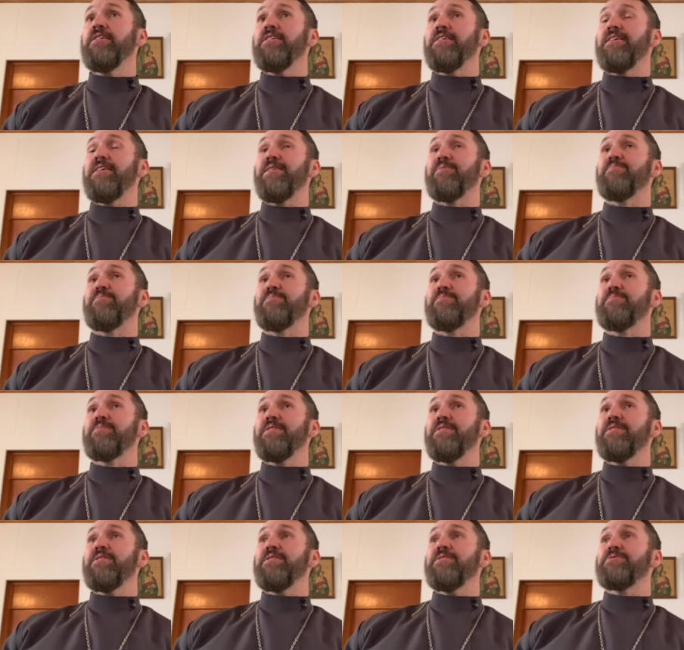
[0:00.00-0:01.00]
Um,
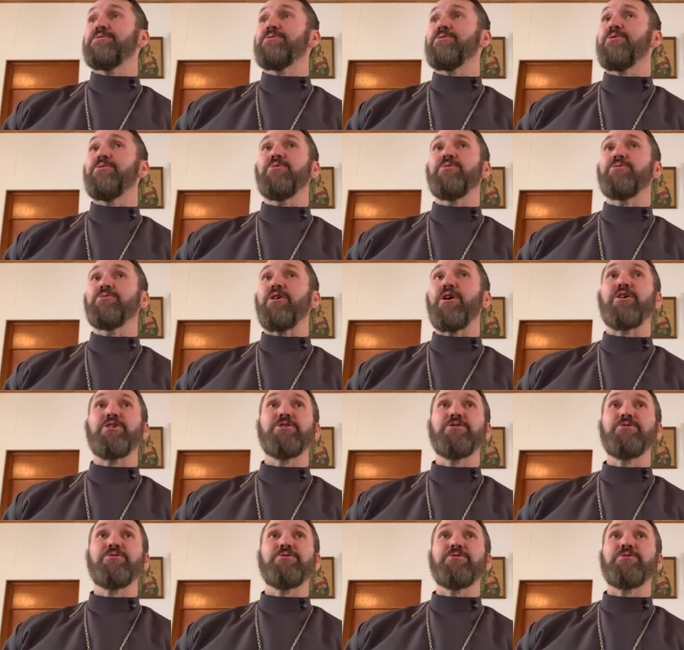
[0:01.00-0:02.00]
so are
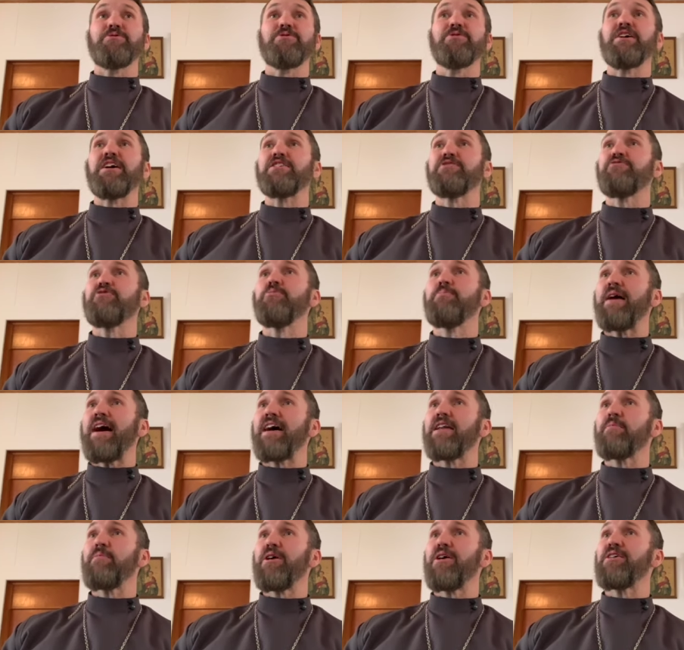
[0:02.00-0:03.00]
you you guys feel
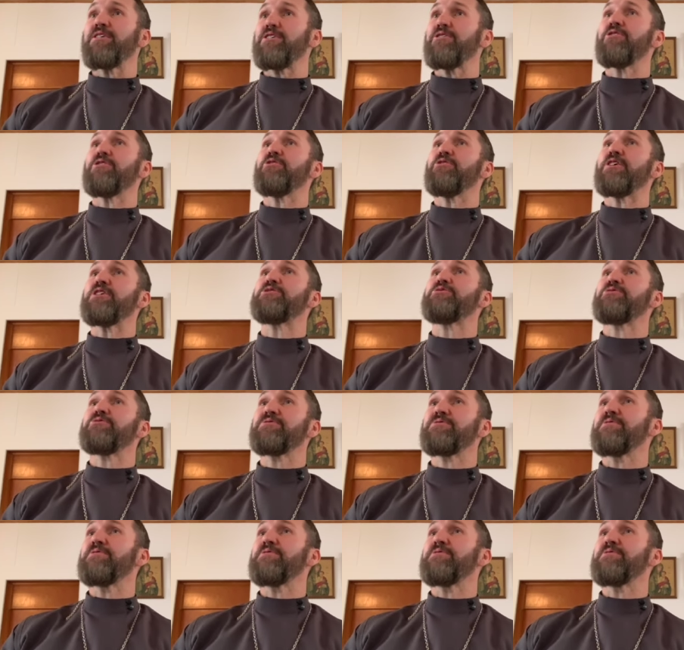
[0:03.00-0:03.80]
bad about you know you guys